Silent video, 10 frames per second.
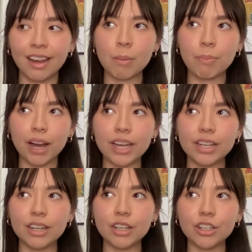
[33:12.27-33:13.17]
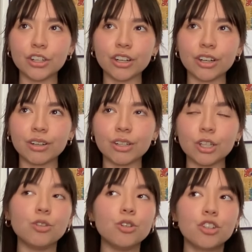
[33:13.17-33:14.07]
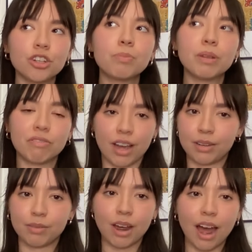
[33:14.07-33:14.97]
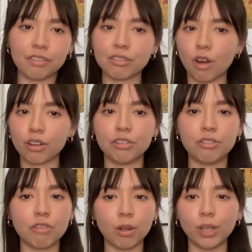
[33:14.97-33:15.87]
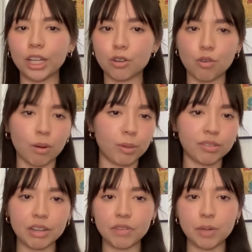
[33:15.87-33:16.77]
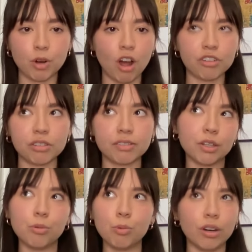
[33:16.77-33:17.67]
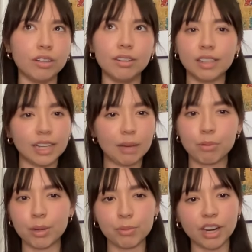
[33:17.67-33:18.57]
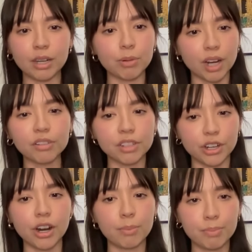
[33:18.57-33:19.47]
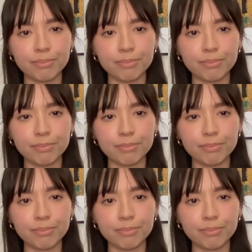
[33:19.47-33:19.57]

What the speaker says: but you should be fine as long as you follow, like, normal safety precautions that you would, like, pretty much anywhere else in Europe.